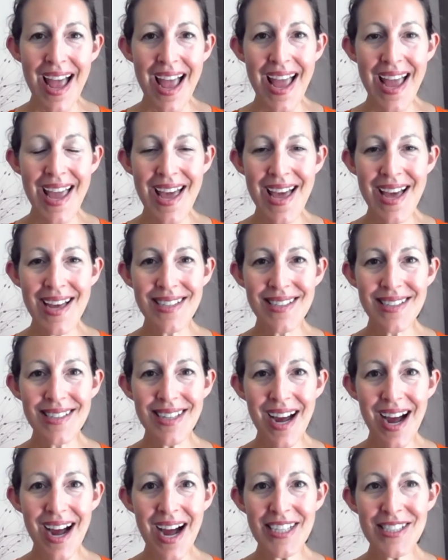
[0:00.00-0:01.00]
And
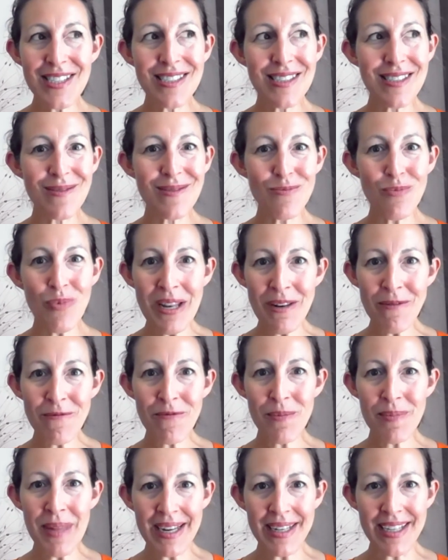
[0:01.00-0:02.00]
I went
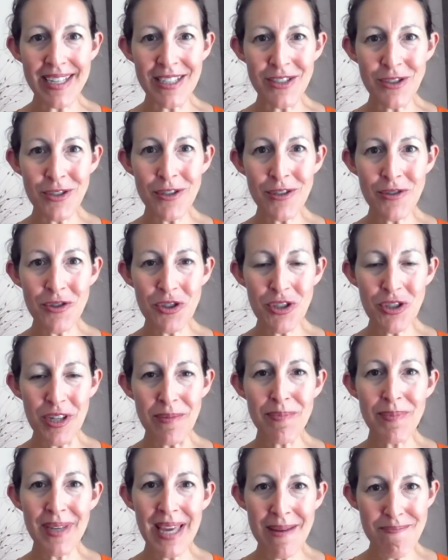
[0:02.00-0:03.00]
from that
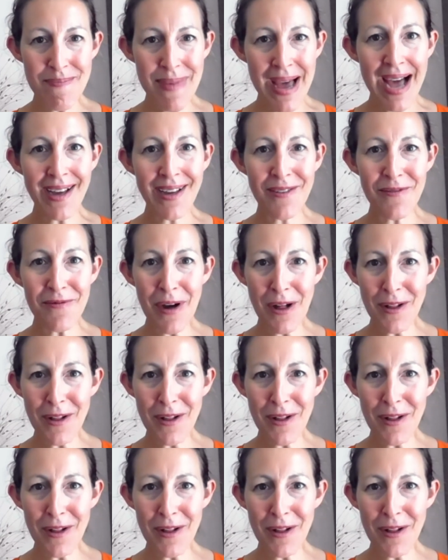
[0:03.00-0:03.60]
internship, came back,